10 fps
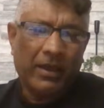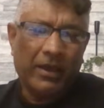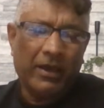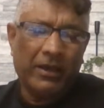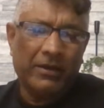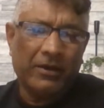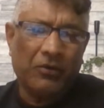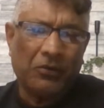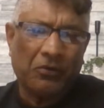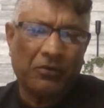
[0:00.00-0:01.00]
and
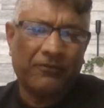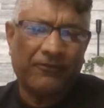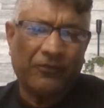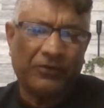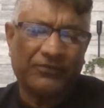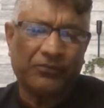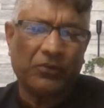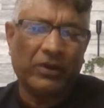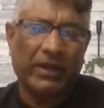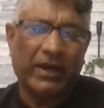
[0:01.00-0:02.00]
on her first
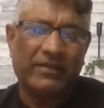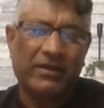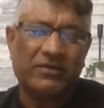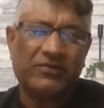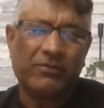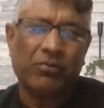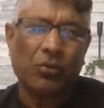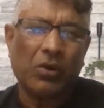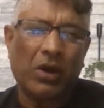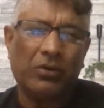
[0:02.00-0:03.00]
run, I think she
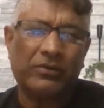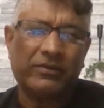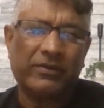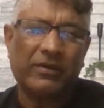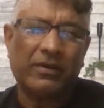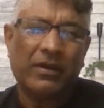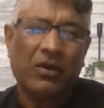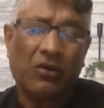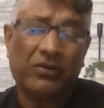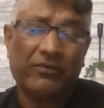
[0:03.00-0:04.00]
broke out
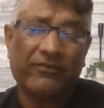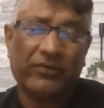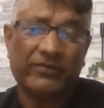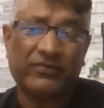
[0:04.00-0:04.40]
on her first